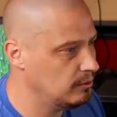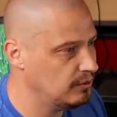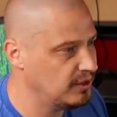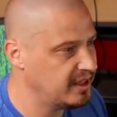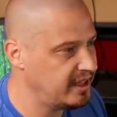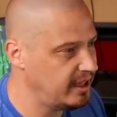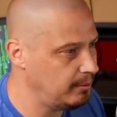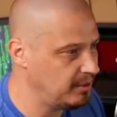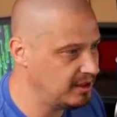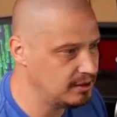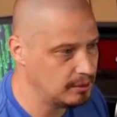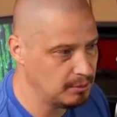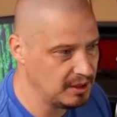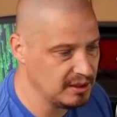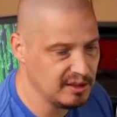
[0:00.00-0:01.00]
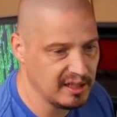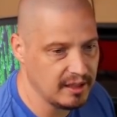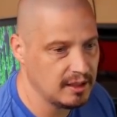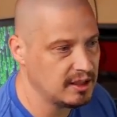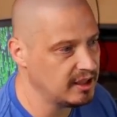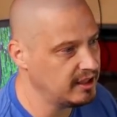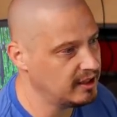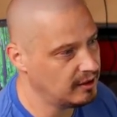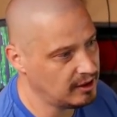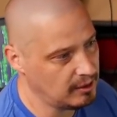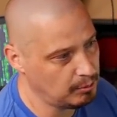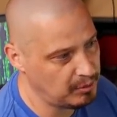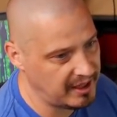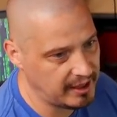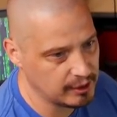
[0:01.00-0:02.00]
name needs to be DT, and
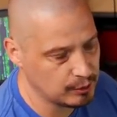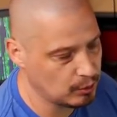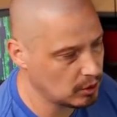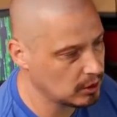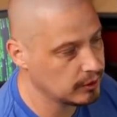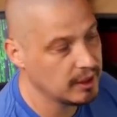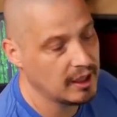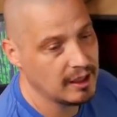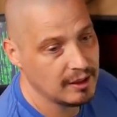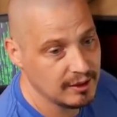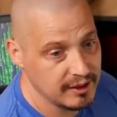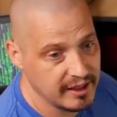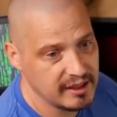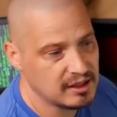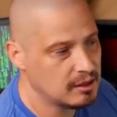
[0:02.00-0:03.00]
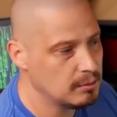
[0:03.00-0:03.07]
then password needs